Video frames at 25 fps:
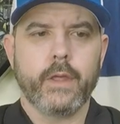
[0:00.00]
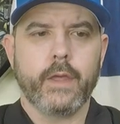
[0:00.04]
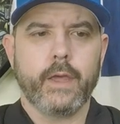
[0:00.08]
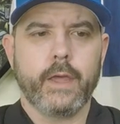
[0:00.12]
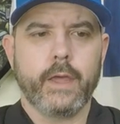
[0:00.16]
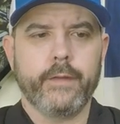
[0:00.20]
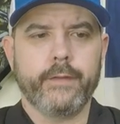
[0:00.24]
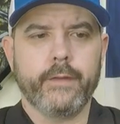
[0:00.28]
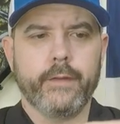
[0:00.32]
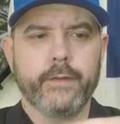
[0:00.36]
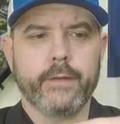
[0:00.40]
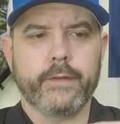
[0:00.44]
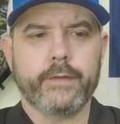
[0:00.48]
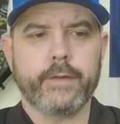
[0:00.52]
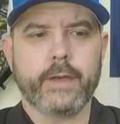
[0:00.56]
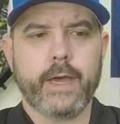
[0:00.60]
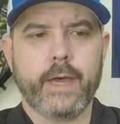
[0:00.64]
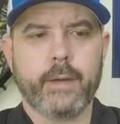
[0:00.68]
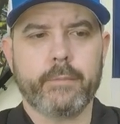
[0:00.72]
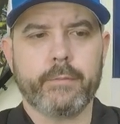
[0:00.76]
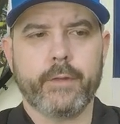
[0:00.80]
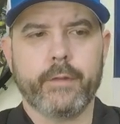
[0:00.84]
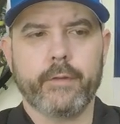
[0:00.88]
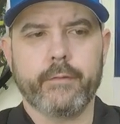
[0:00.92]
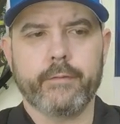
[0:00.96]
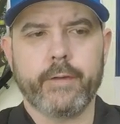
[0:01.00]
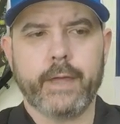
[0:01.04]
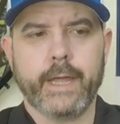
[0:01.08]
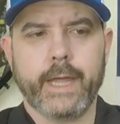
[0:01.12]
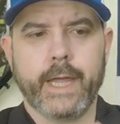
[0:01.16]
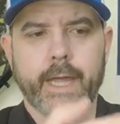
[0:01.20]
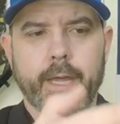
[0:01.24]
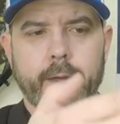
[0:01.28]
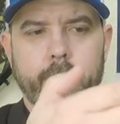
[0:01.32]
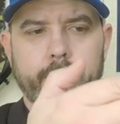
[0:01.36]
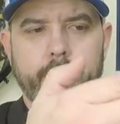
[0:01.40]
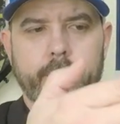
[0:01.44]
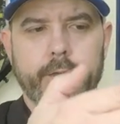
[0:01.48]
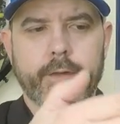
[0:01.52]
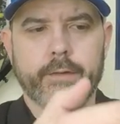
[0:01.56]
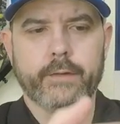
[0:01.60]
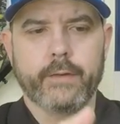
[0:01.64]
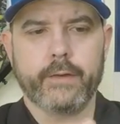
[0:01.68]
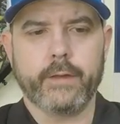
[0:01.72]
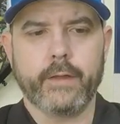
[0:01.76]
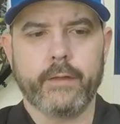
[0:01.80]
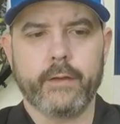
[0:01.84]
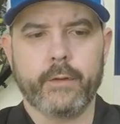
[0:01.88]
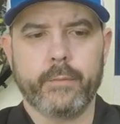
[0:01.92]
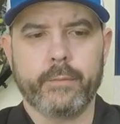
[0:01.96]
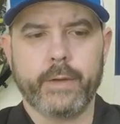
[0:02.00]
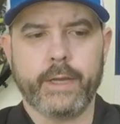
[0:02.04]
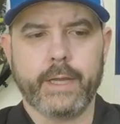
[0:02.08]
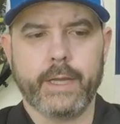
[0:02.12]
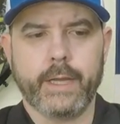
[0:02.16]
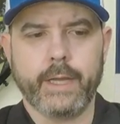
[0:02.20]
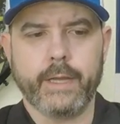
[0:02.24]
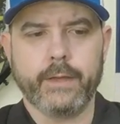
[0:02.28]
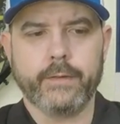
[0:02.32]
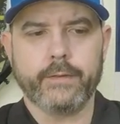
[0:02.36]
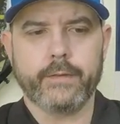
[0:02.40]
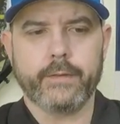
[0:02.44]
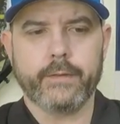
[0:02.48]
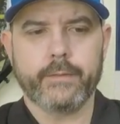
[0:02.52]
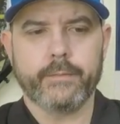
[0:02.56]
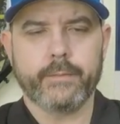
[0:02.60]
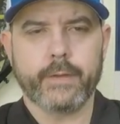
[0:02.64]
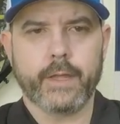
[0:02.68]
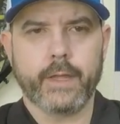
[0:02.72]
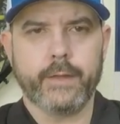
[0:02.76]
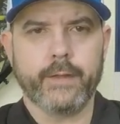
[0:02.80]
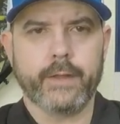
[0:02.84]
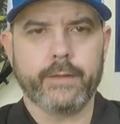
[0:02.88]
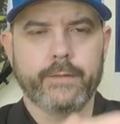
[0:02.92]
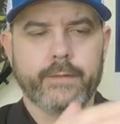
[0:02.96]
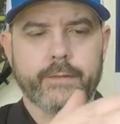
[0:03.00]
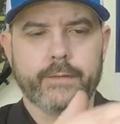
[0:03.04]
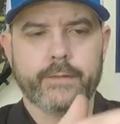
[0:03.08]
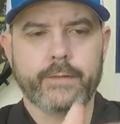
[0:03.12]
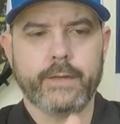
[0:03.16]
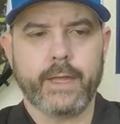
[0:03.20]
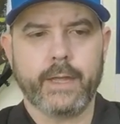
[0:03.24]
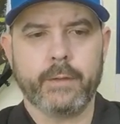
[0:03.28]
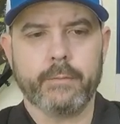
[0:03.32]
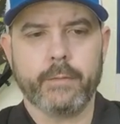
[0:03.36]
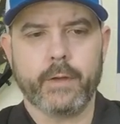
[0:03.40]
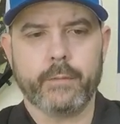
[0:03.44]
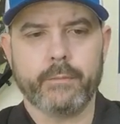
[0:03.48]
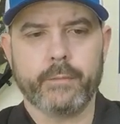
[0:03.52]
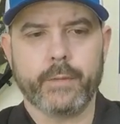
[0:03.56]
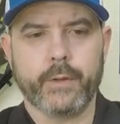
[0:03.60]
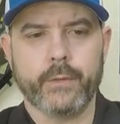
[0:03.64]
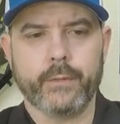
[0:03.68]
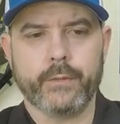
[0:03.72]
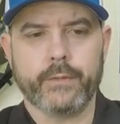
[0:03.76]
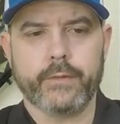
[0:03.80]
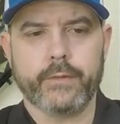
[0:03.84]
And then the top of the vamp is another piece. And that's the same on both